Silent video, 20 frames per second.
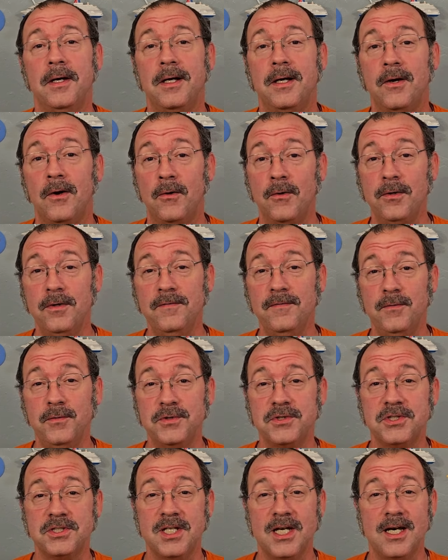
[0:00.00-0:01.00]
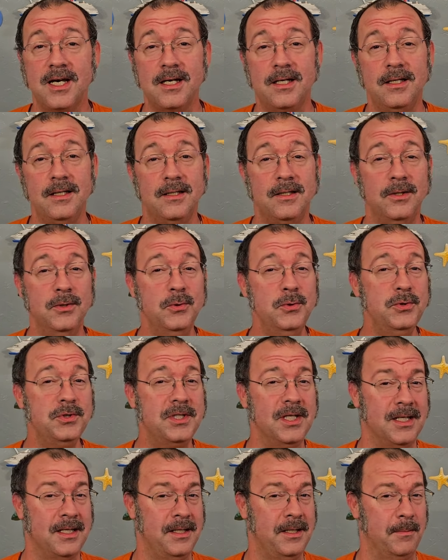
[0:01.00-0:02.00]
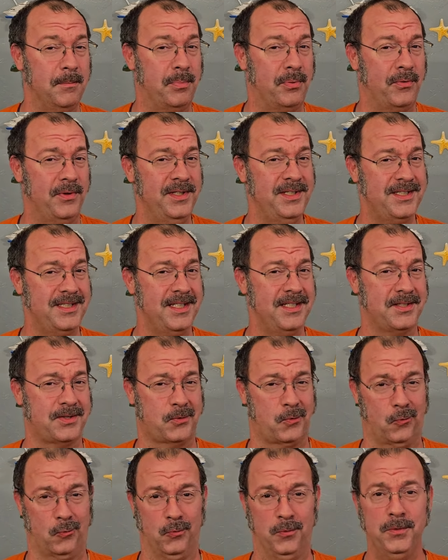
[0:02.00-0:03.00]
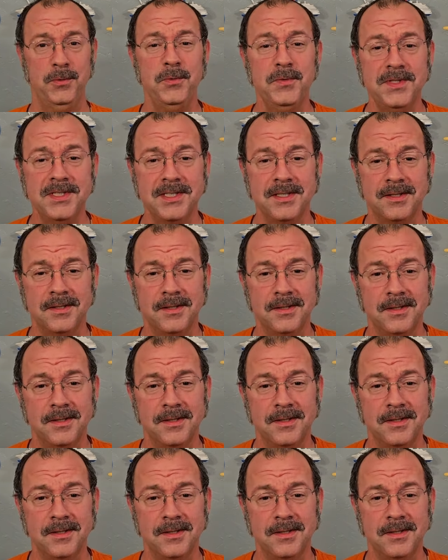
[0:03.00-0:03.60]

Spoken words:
Carnival stock used on a princess cruise?